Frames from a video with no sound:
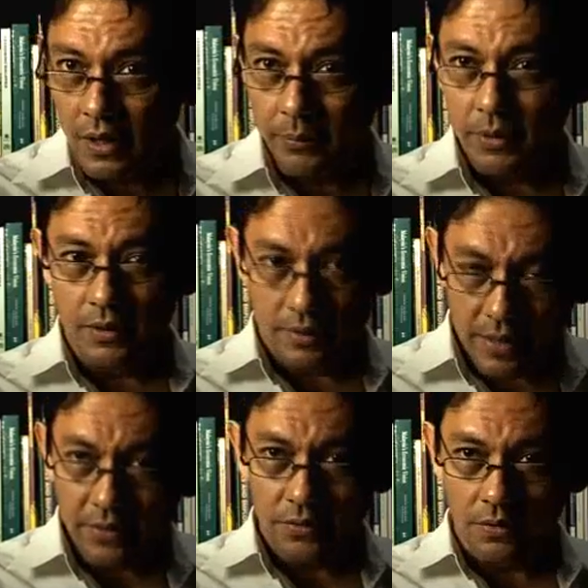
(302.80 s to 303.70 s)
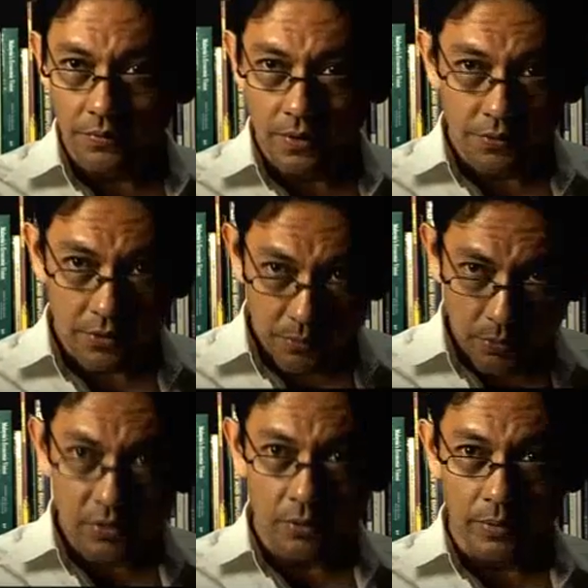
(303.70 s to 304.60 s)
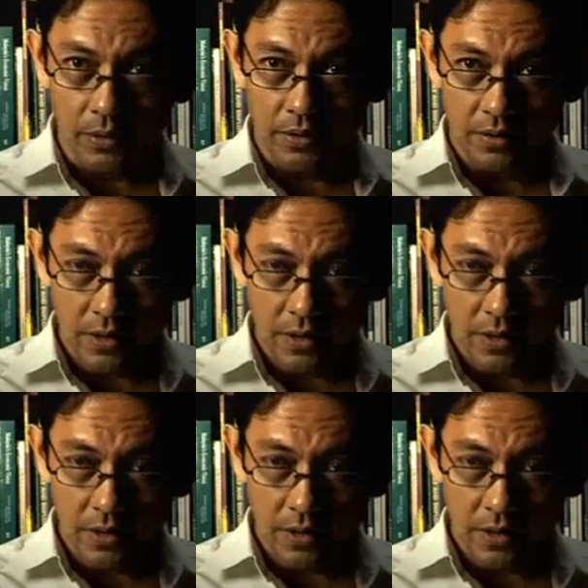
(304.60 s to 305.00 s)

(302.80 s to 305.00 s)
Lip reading: I mean, that sort of irresponsible,